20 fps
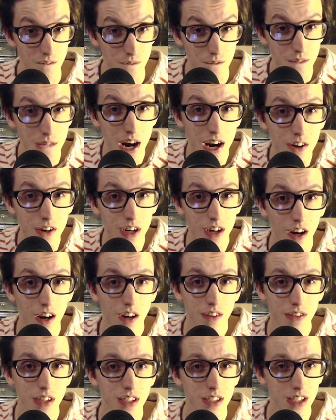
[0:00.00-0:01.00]
very
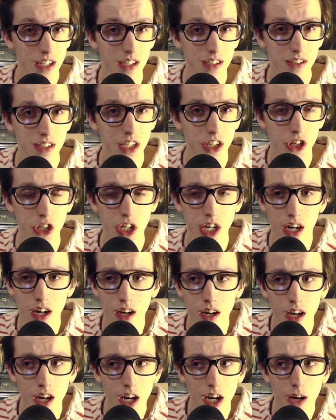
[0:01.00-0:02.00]
obvious that it's
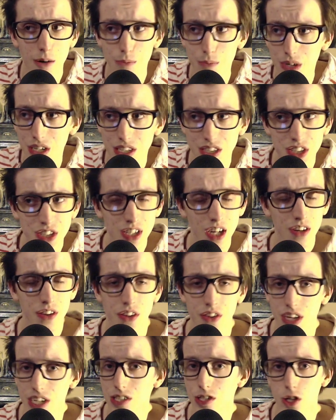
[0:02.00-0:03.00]
CGI, but it's
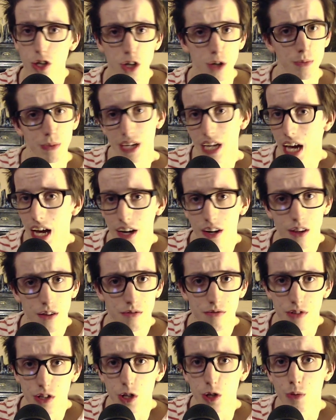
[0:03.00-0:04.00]
nothing that took me out of the
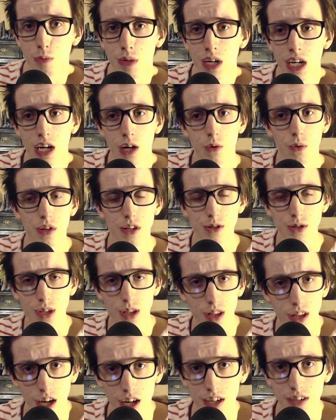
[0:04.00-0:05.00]
film. When there's a
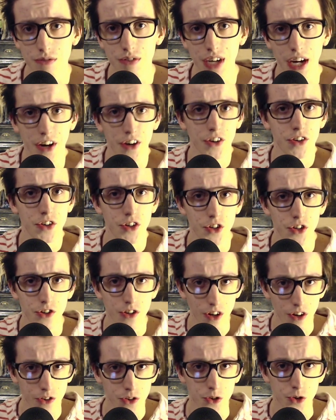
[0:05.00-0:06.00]
lot of characters
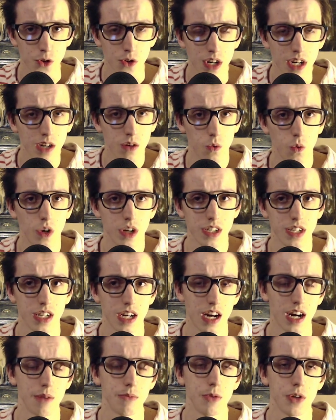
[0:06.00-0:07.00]
on the screen at one
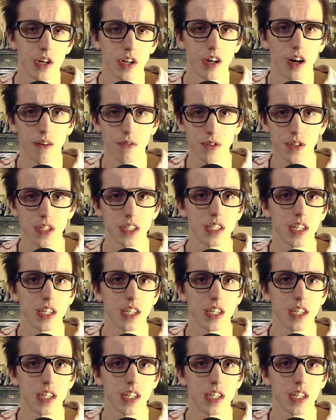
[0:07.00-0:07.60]
time, you can obviously